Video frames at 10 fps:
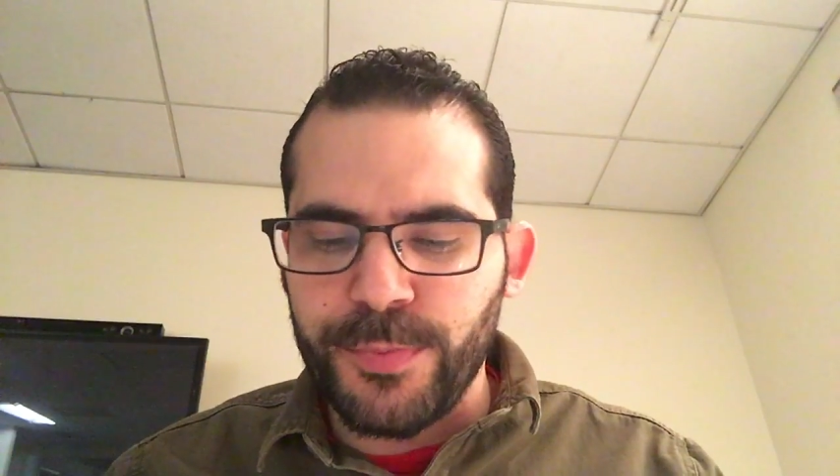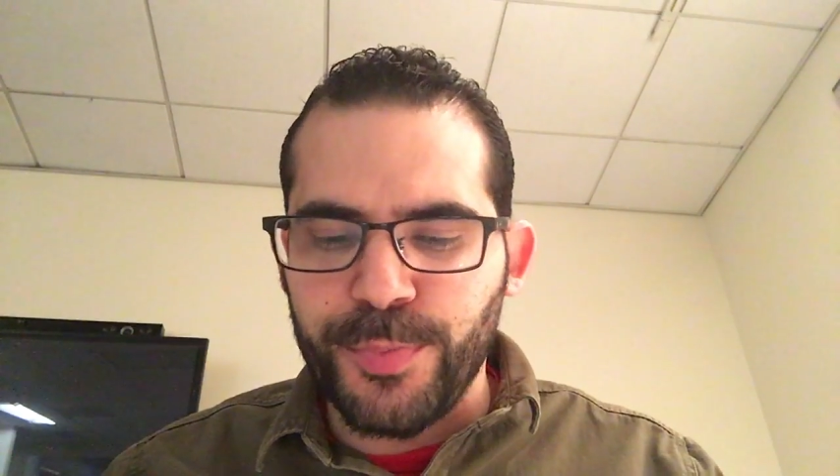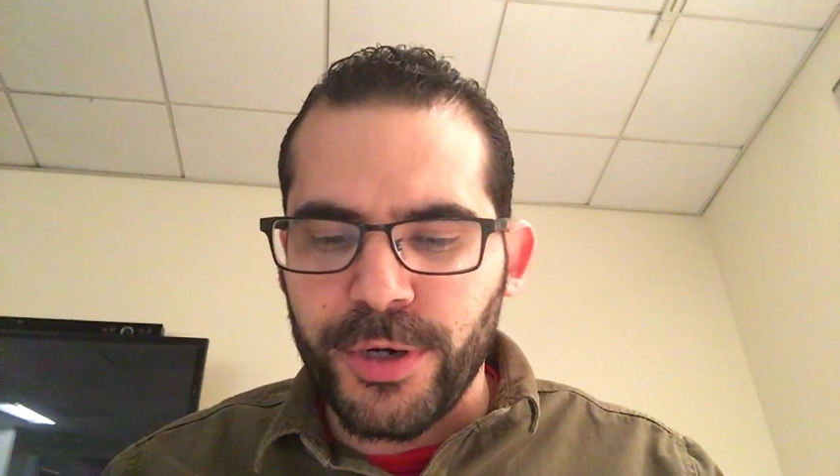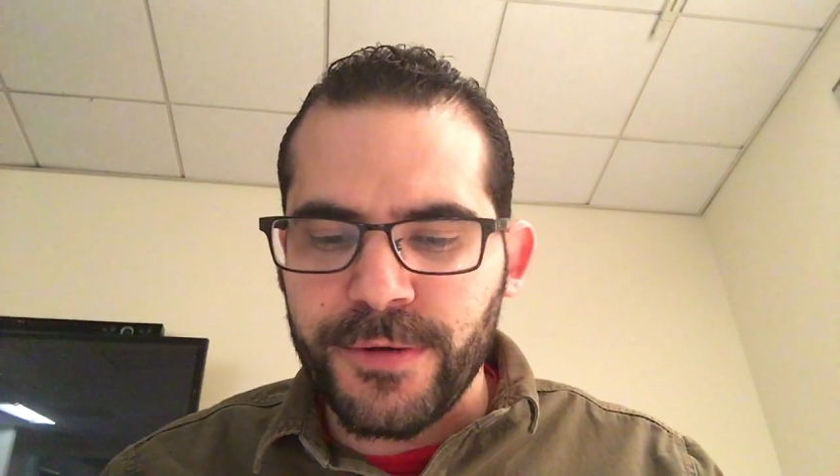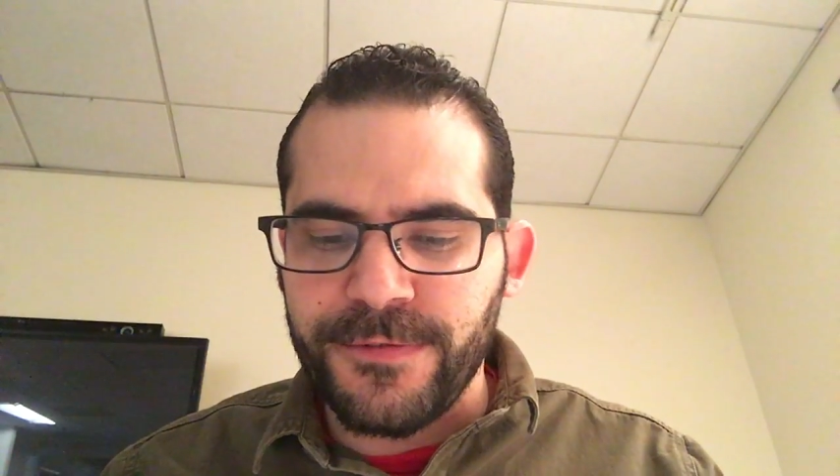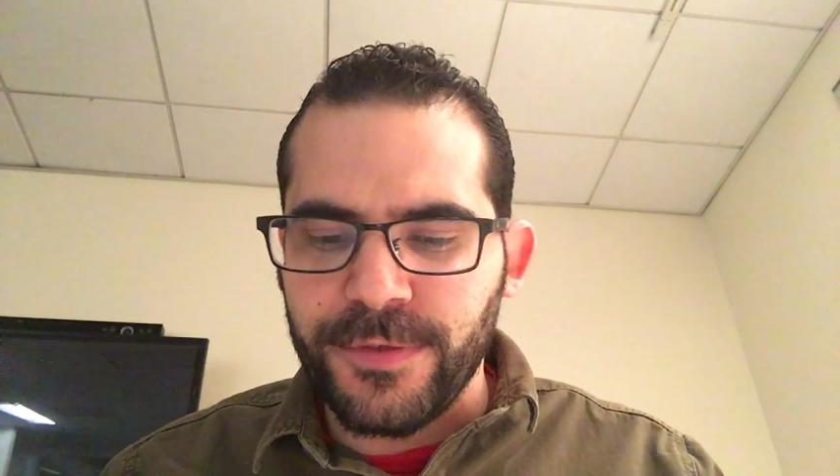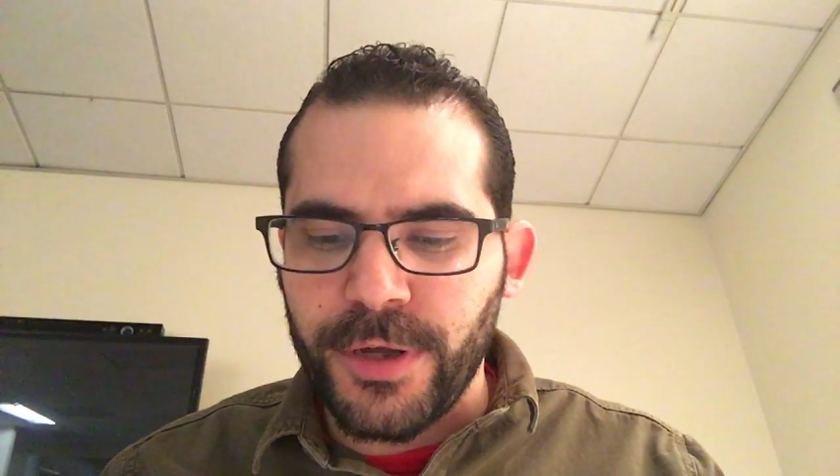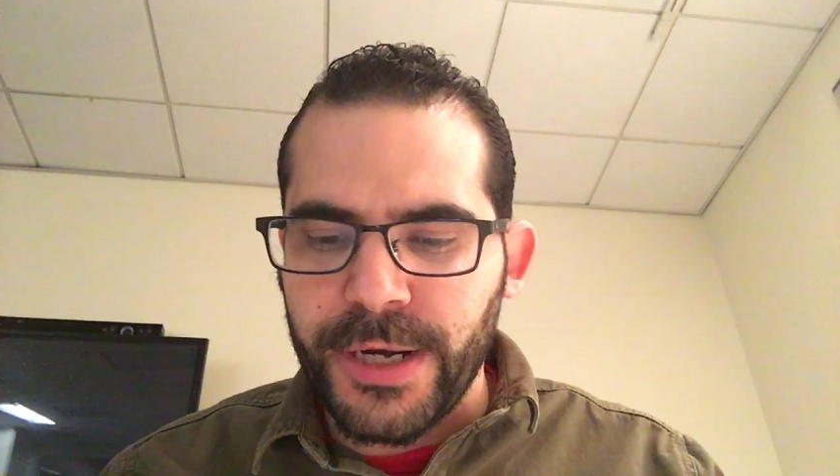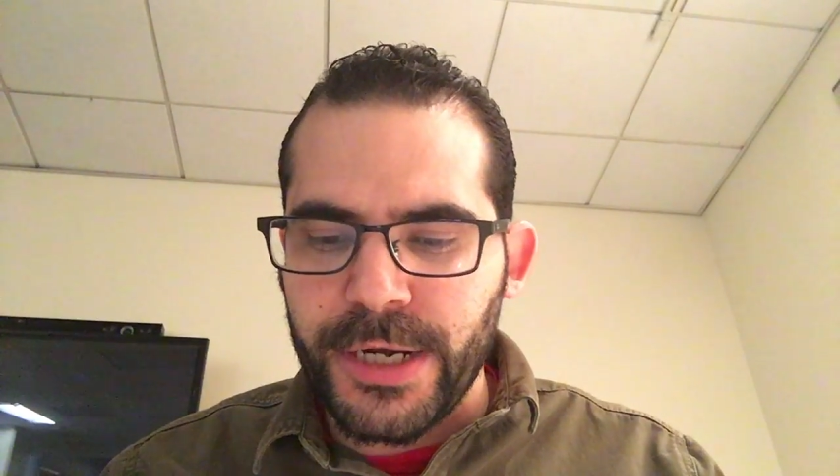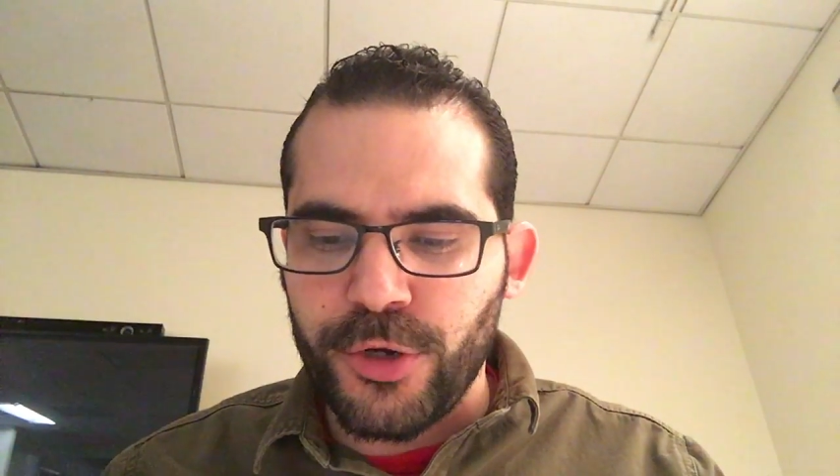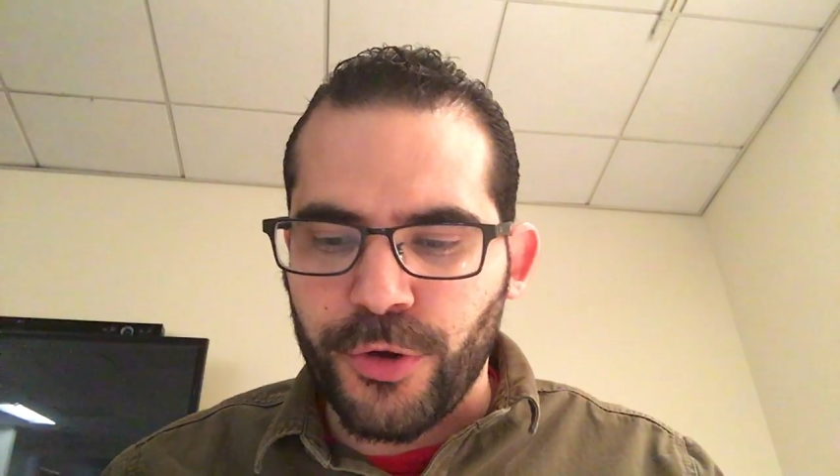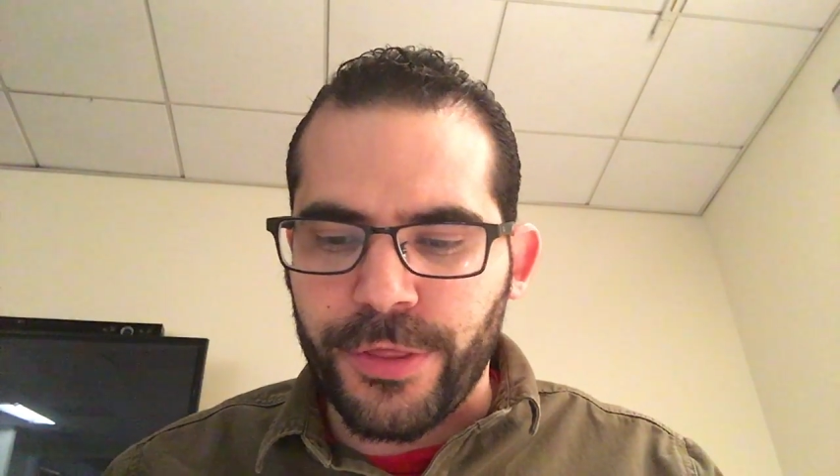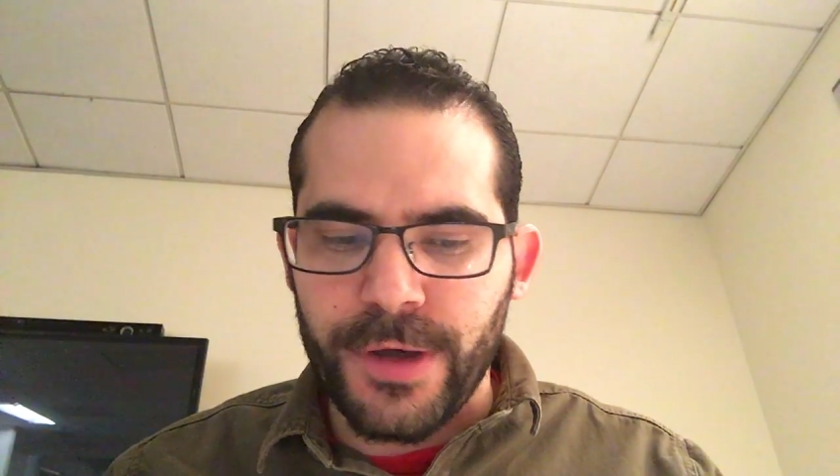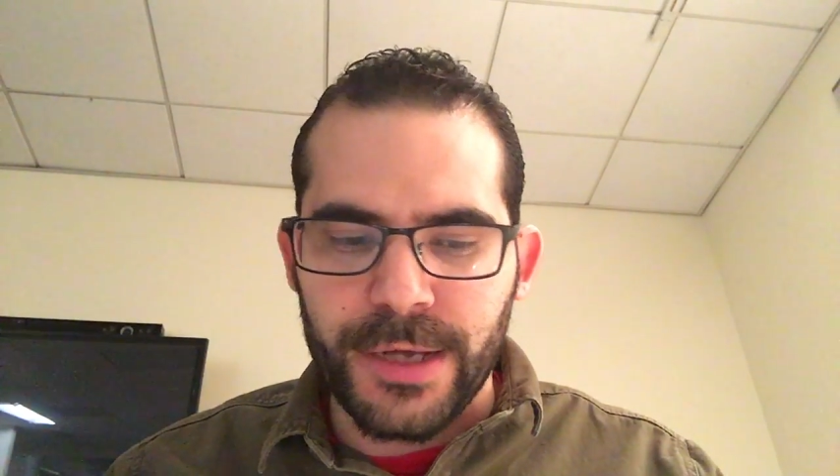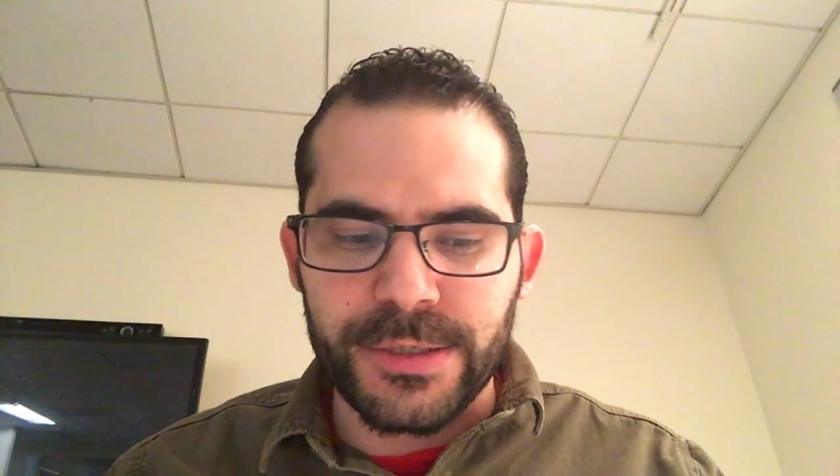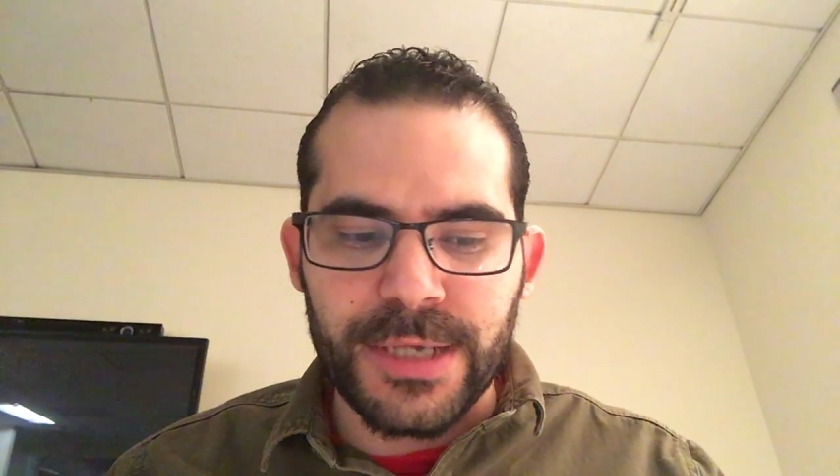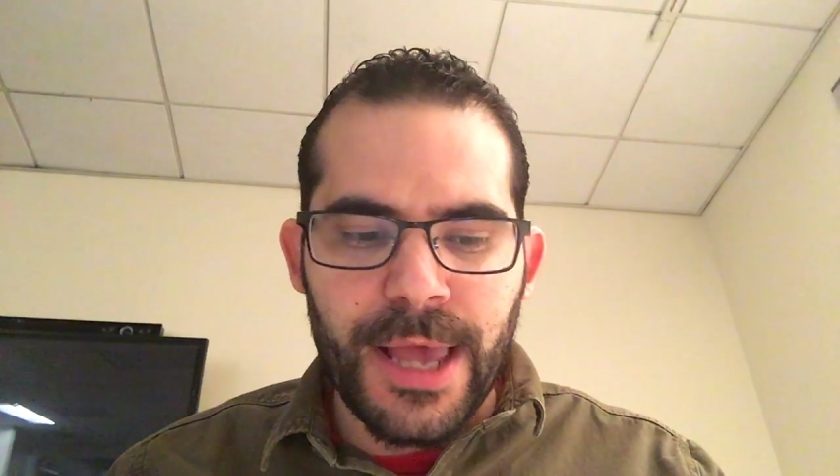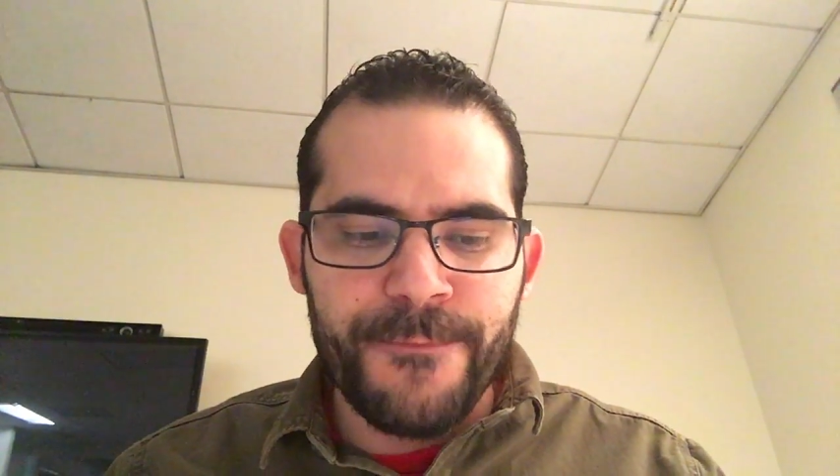book flooded your thoughts